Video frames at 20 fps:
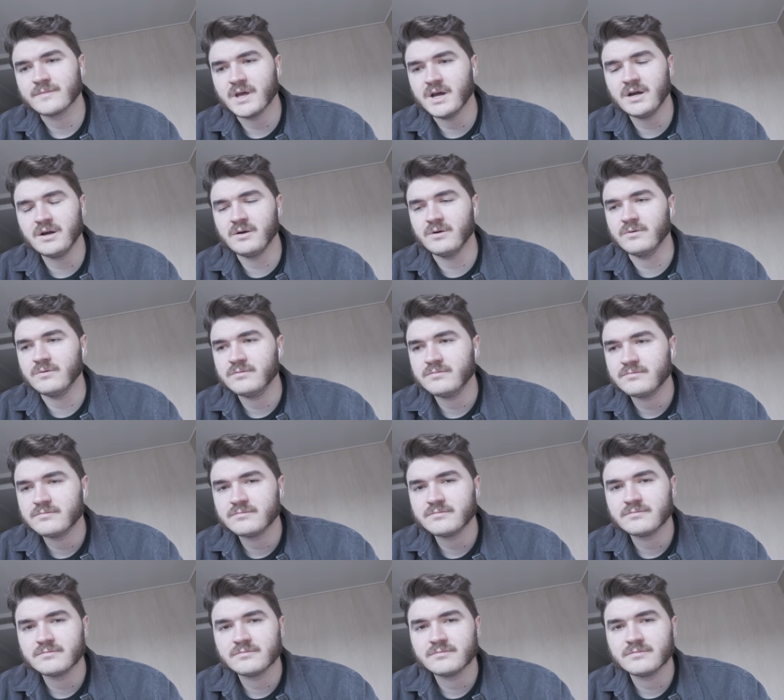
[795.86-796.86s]
No.
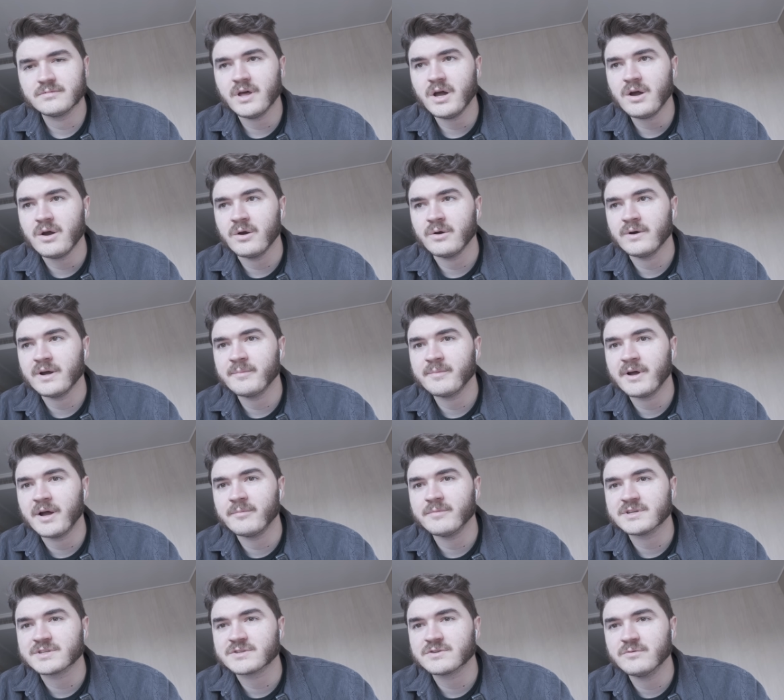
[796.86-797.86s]
No, I'm
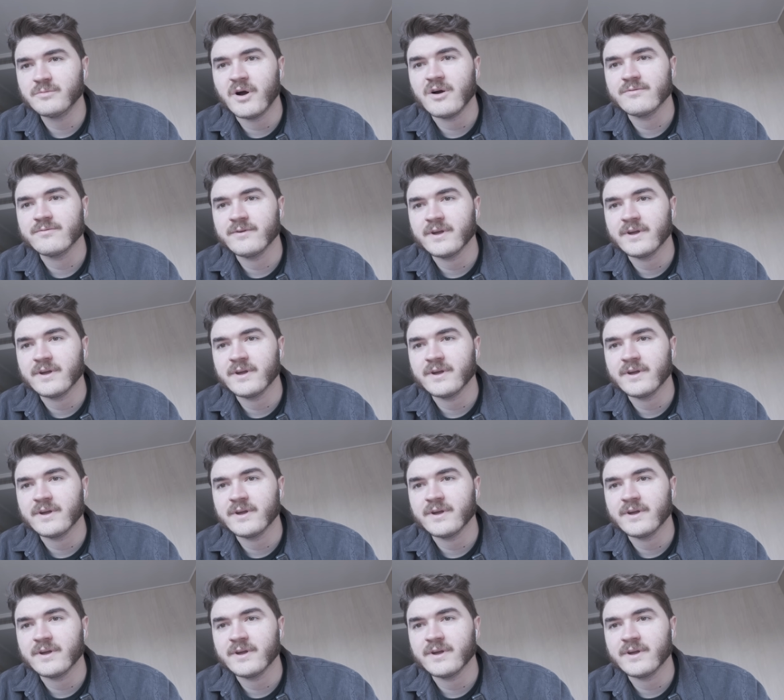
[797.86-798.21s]
I'm a sumo